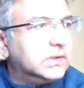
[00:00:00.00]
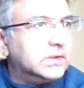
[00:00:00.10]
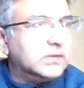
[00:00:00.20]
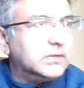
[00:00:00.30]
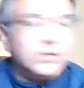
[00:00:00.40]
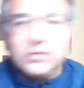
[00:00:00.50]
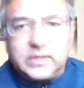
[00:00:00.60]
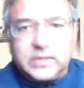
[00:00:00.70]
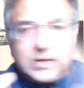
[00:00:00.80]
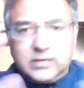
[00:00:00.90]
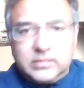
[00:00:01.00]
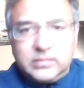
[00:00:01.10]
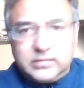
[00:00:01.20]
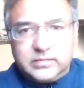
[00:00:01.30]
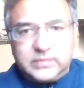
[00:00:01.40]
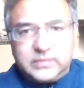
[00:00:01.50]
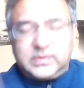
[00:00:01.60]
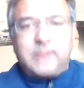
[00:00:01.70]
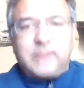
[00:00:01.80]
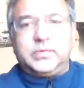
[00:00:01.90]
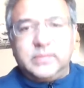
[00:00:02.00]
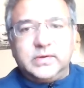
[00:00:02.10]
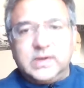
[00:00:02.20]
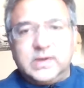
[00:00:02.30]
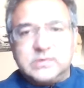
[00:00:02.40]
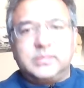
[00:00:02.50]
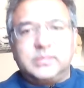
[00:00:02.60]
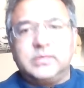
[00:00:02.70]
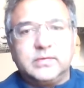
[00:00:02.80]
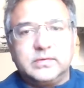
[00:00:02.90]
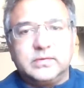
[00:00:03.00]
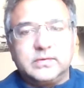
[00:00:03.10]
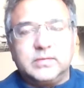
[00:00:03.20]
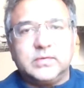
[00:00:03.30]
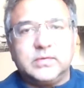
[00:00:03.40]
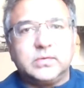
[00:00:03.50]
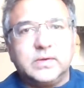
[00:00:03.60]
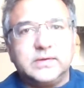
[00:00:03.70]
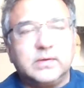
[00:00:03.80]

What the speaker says: So you try to stop the river. You can't jump in the same river twice.